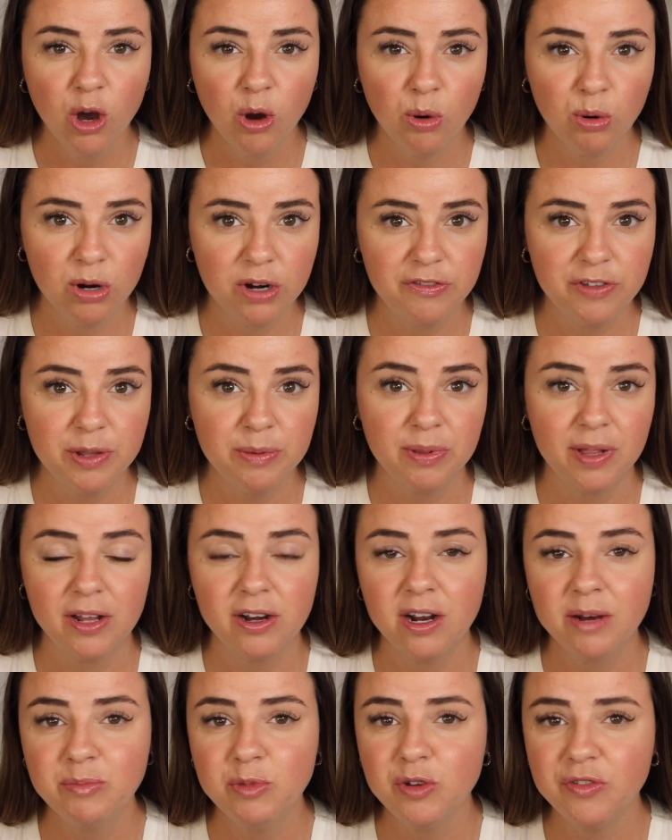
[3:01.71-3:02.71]
or if you plan
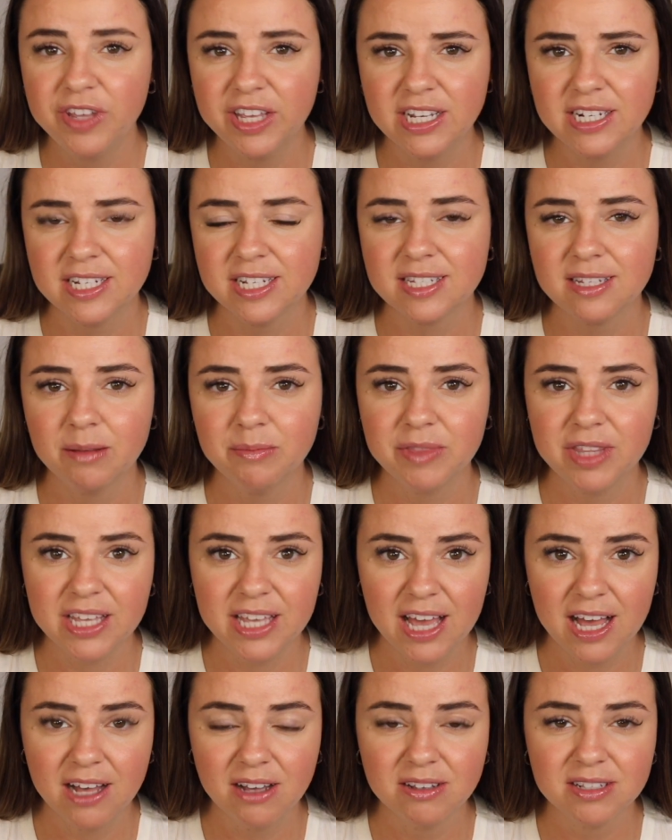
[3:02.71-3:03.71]
on moving it to
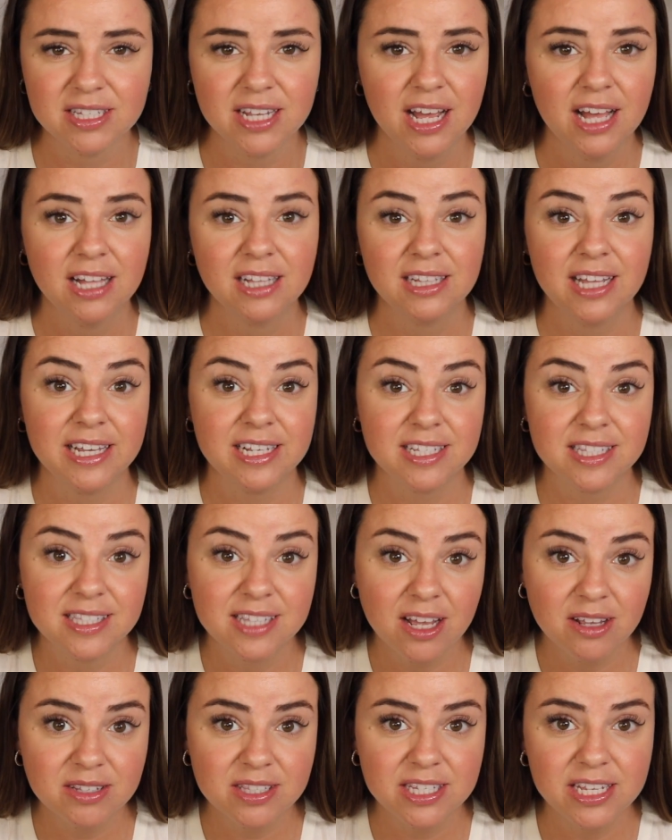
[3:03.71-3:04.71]
something else like
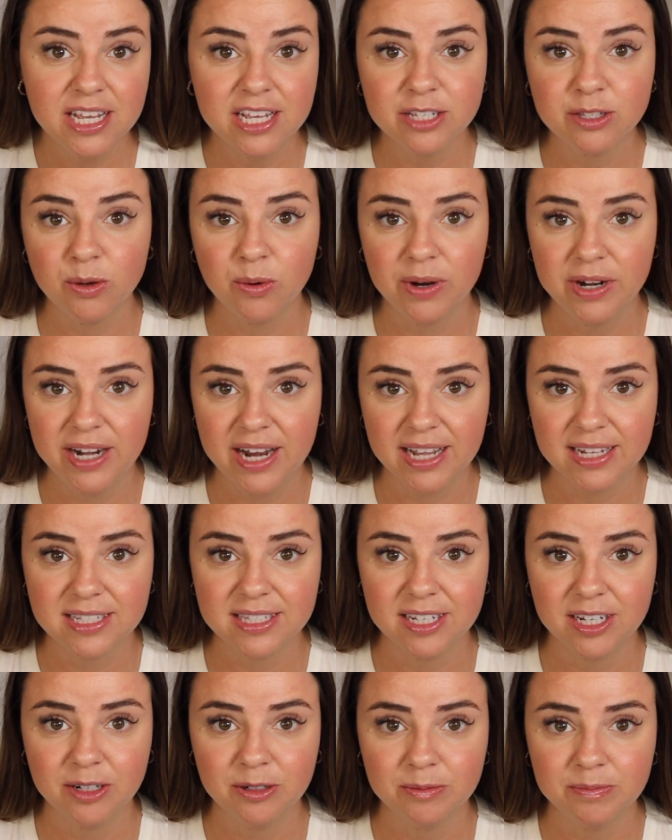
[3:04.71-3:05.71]
Celsius or
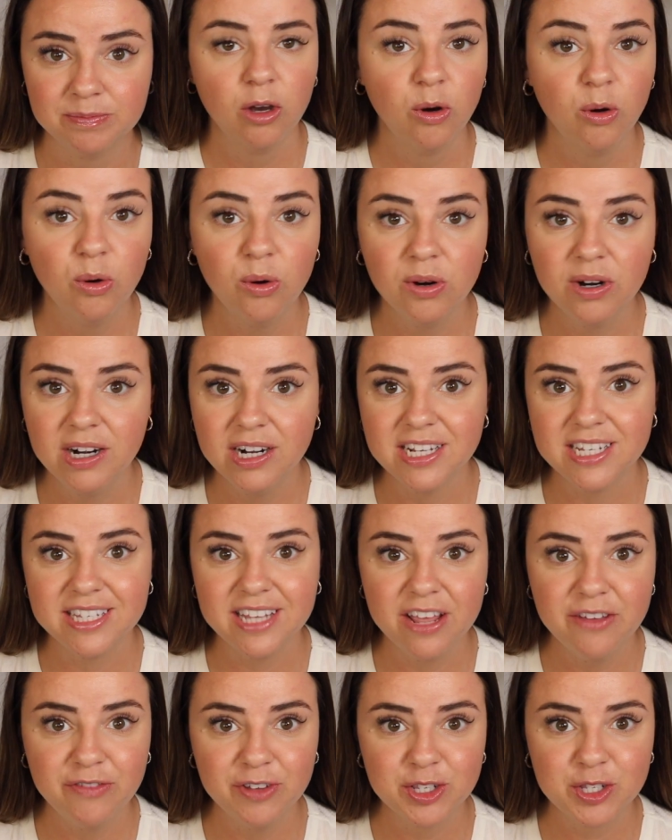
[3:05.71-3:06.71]
Nexo. Or
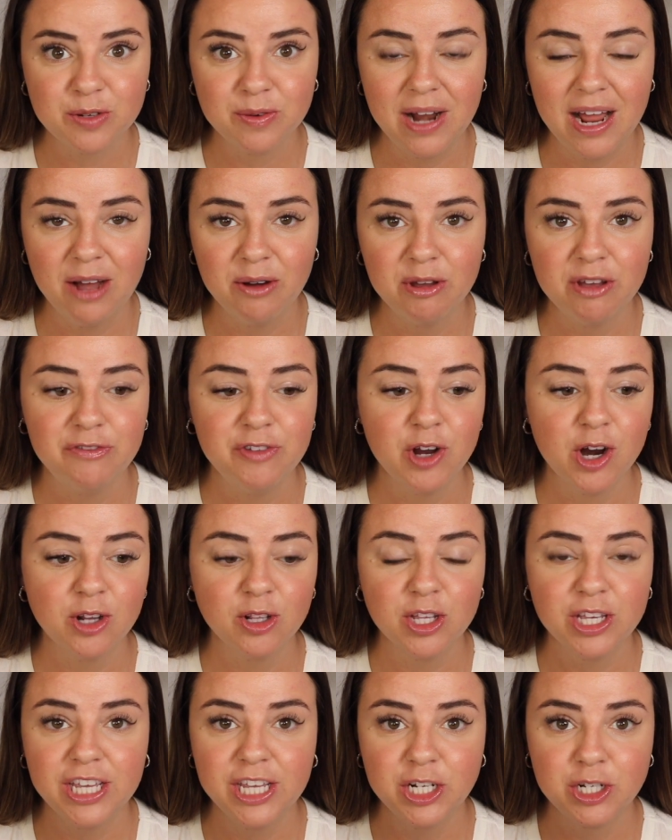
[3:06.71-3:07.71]
safest route, if you are
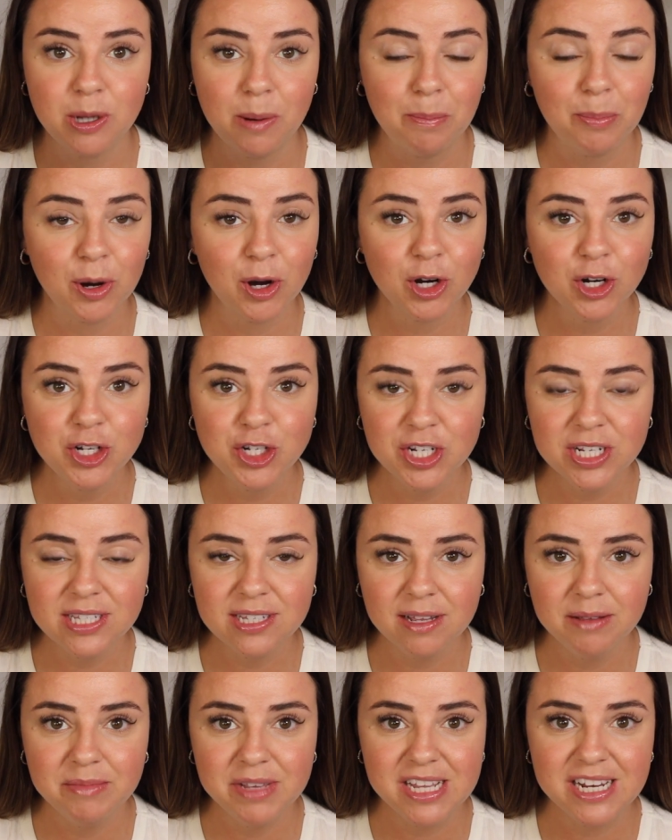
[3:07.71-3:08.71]
looking to purchase
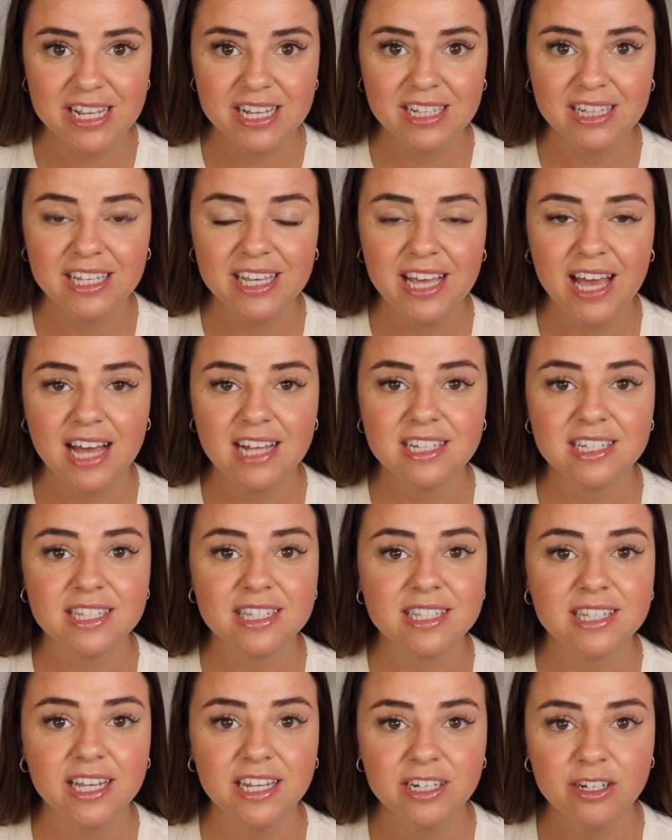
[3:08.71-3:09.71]
immediately and
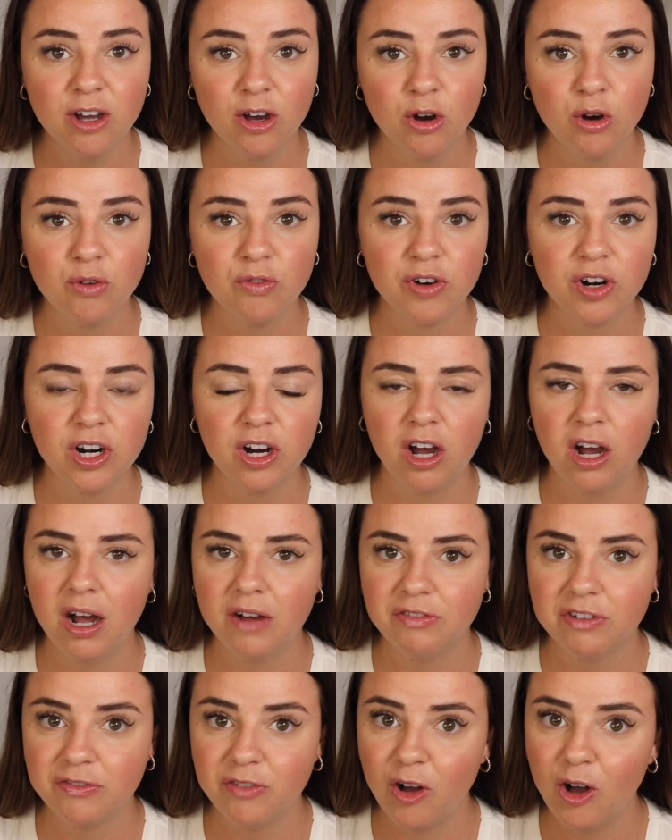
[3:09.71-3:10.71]
send over
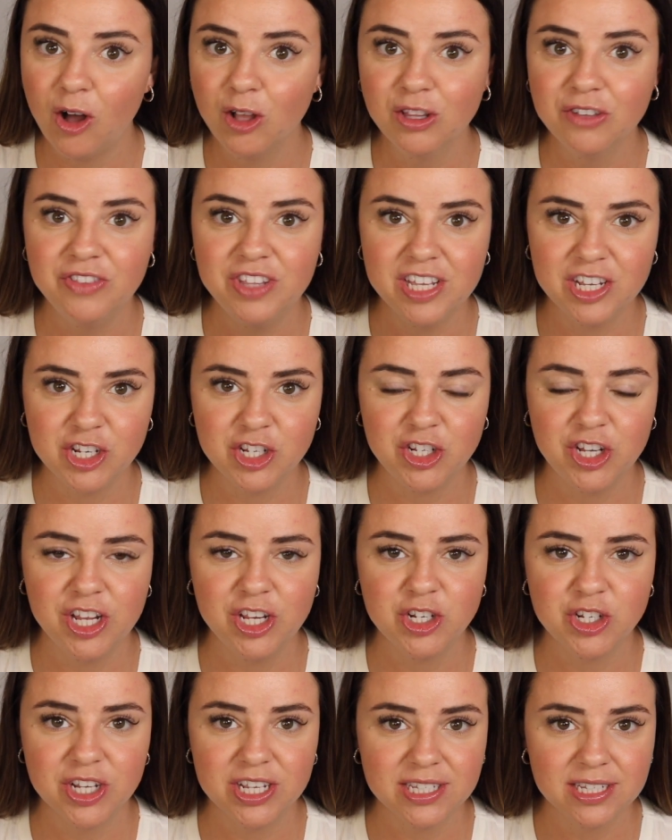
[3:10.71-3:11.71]
off of all of the
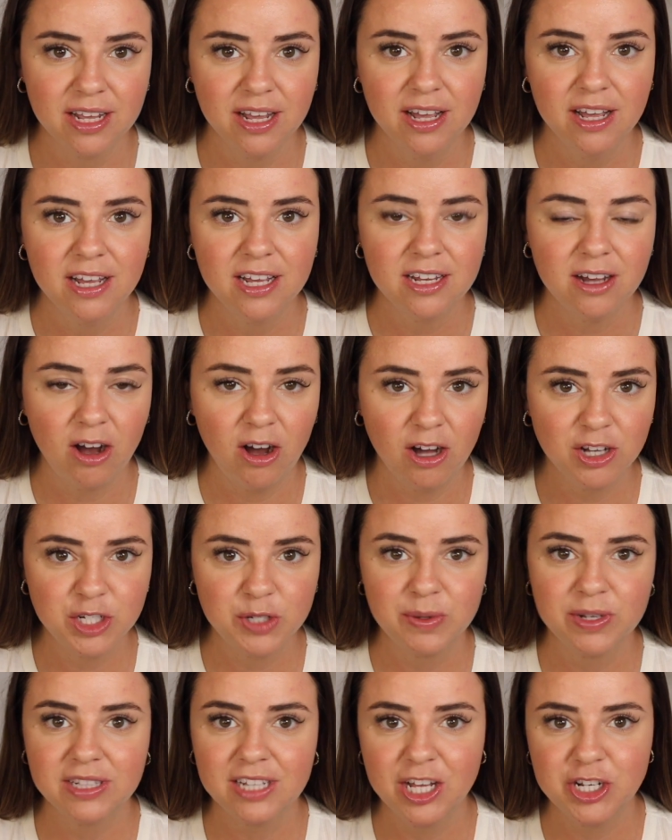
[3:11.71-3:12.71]
exchanges
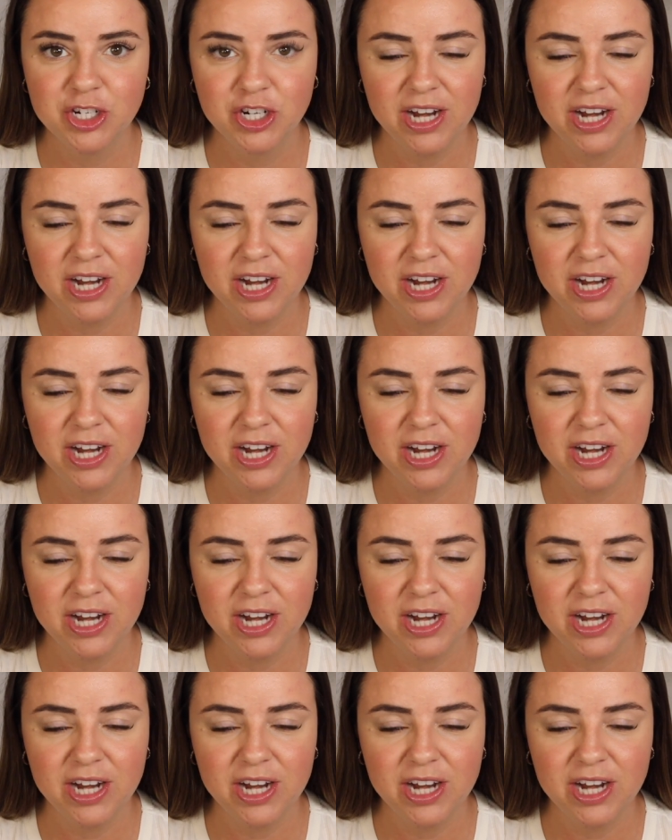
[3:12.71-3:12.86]
onto a Ledger